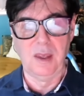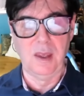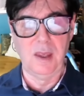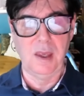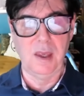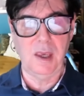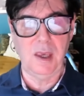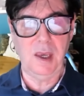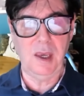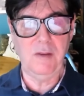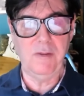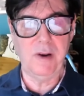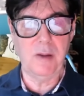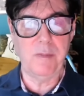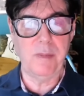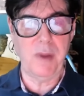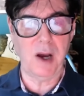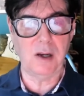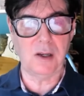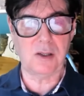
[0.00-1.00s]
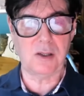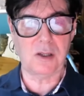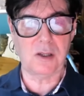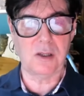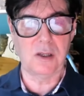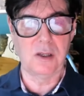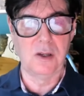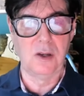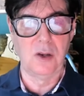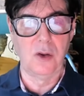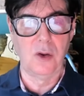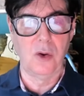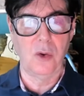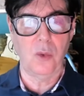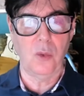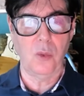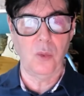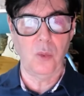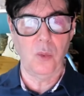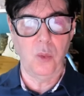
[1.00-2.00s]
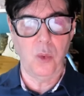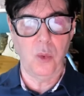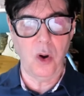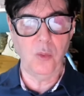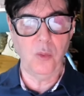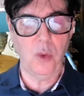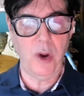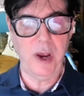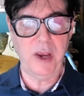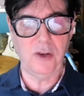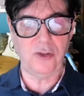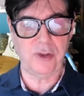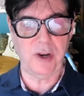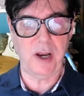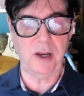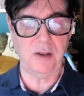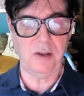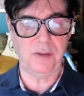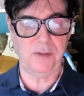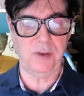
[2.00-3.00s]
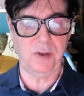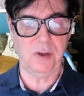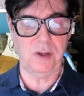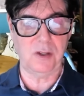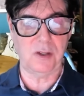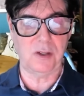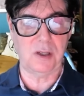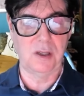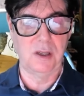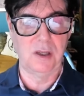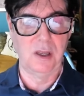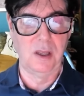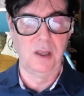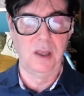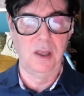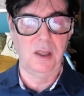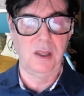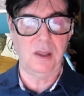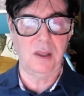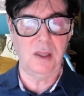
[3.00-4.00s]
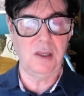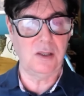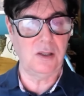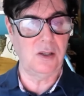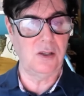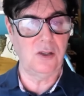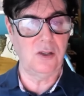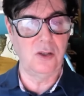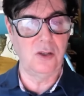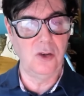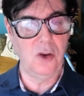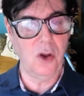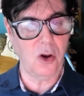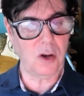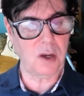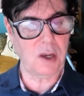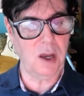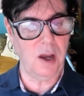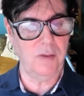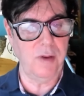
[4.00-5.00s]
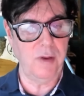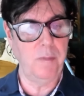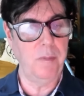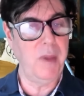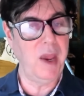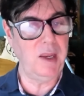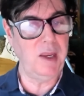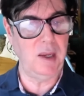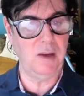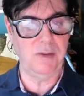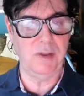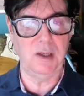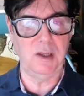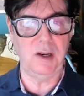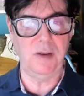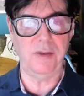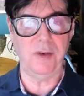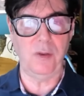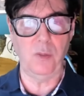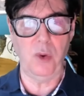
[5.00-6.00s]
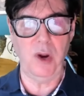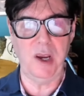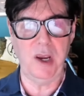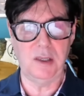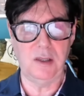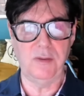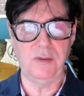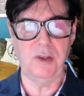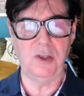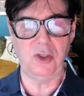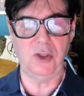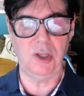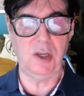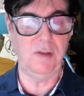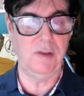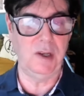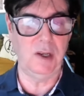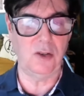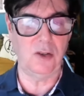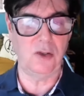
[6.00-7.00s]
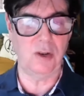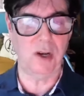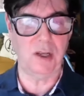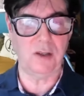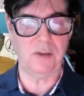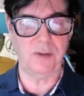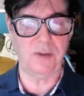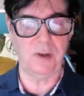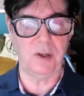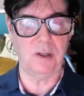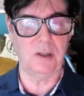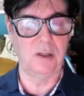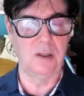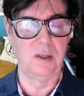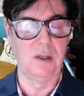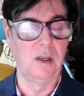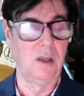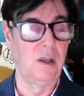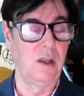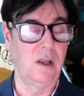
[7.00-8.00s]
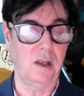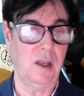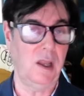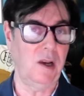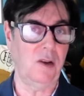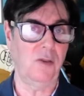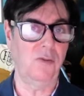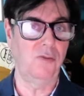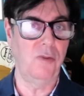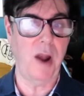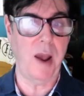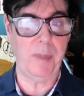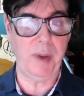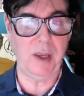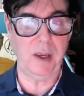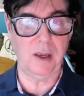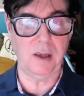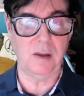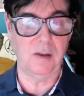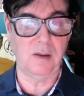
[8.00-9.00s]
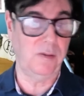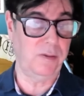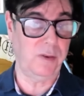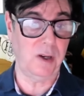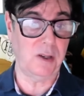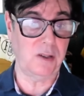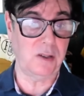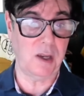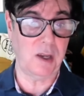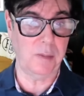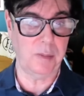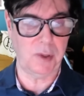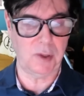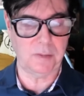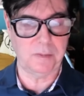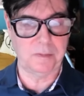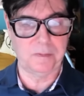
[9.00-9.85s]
Even amongst one-way transfers, this does not cover many of the different ways of achieving a transfer, like wrapping, for example.